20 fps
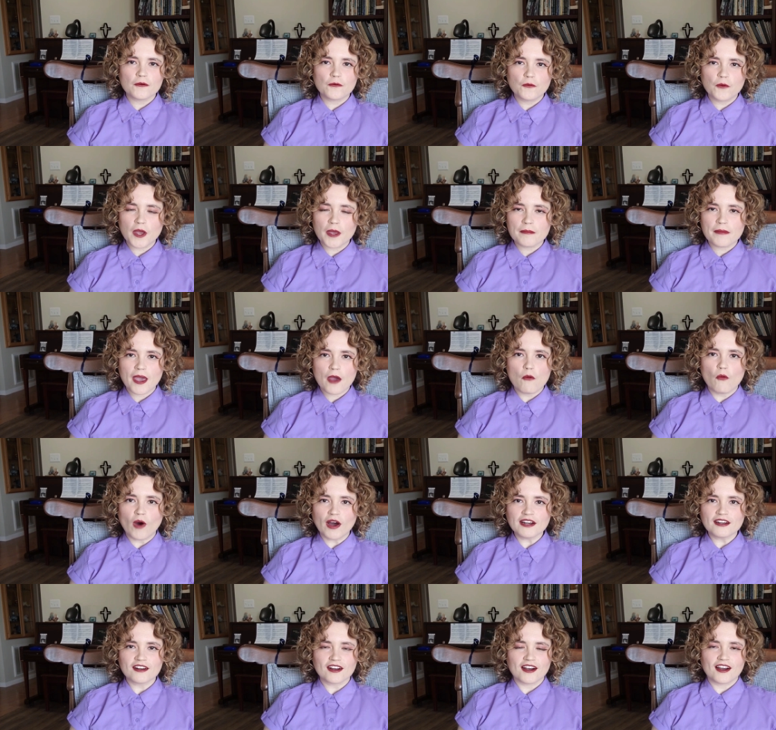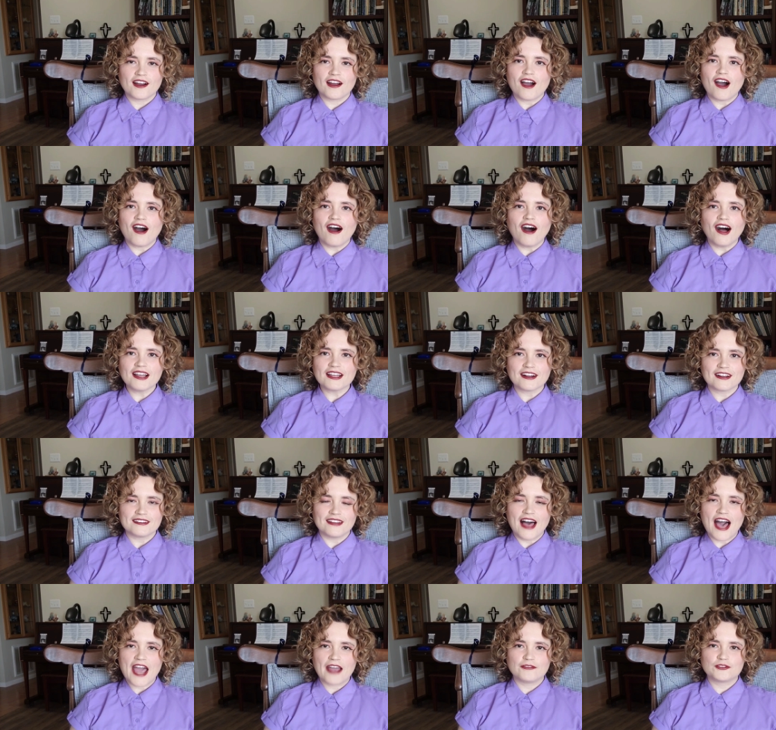we may wonder all our
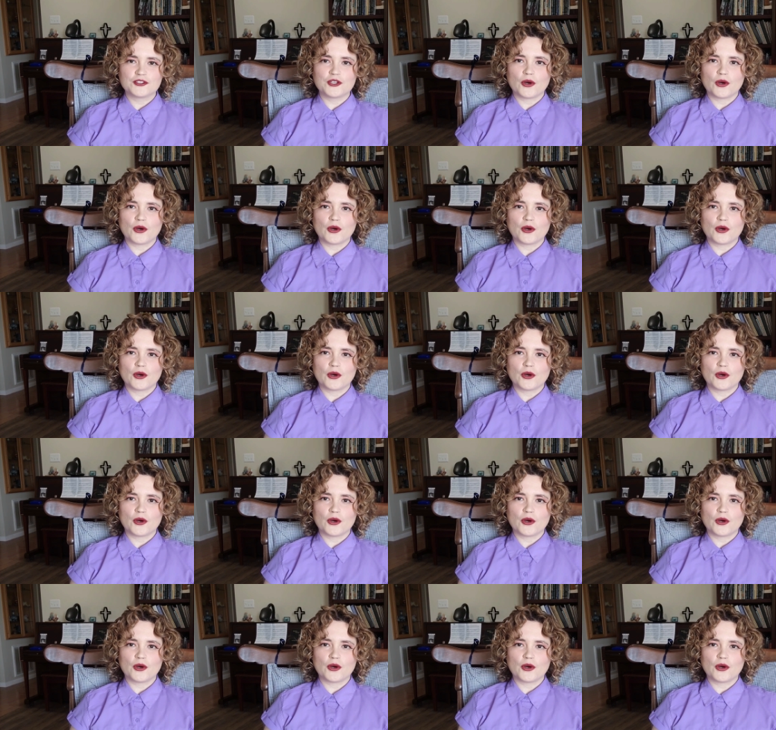lives